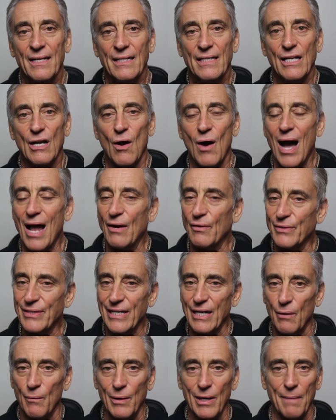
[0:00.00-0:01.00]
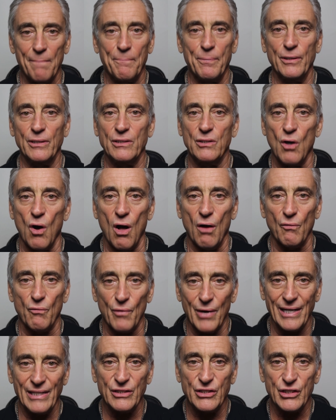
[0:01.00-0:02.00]
You know, I don't care what a put call
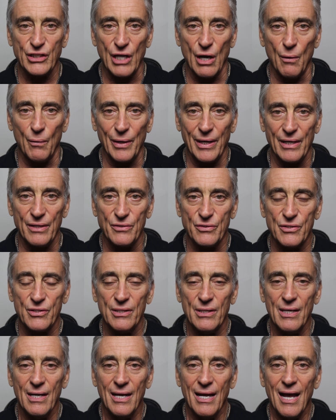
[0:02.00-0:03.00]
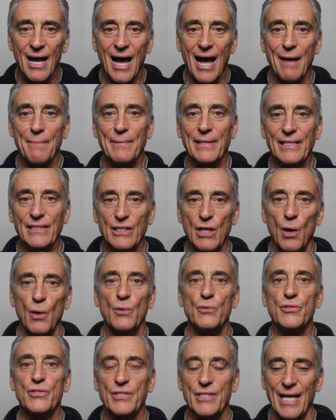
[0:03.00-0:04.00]
ratio is. I mean,
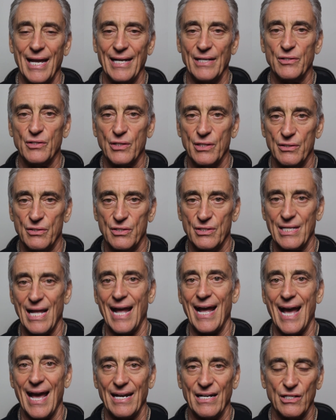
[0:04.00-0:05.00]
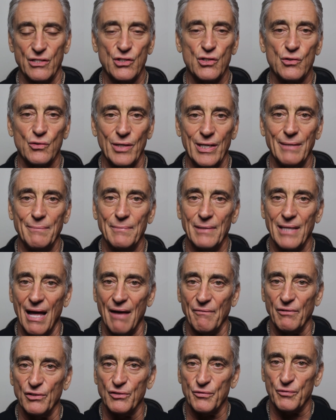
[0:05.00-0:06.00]
those things could stay at extreme
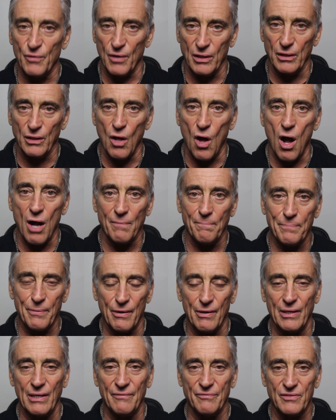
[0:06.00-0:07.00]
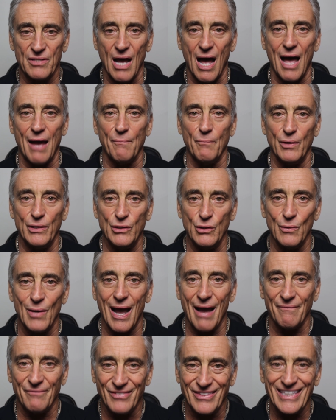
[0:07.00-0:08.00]
levels for a long period of time when you
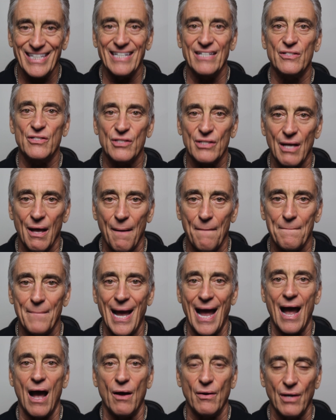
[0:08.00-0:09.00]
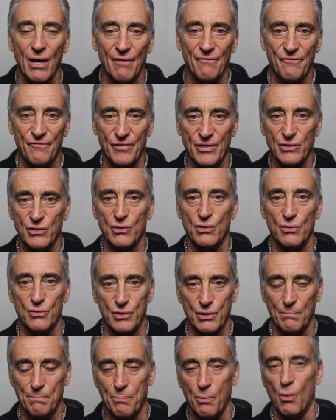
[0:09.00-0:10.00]
have this amount of fiscal
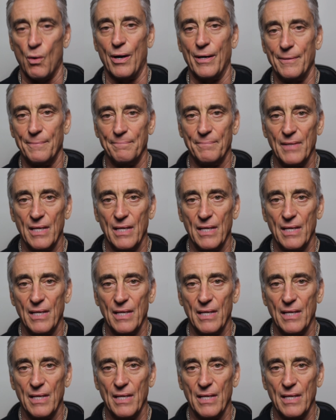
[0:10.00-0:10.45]
support.